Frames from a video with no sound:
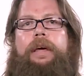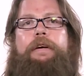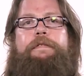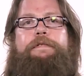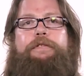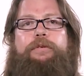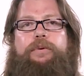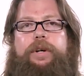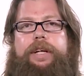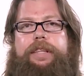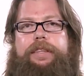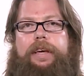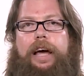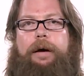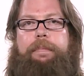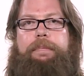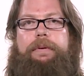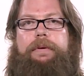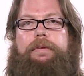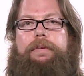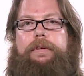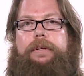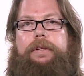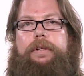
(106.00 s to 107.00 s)
For
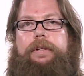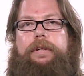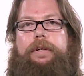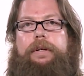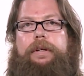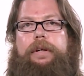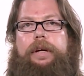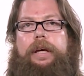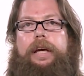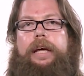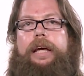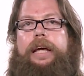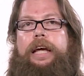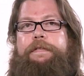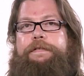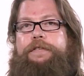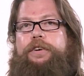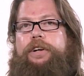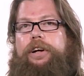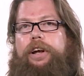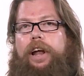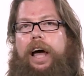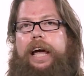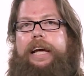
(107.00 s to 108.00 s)
example, if
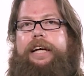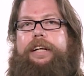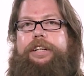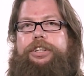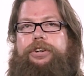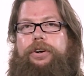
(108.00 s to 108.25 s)
you like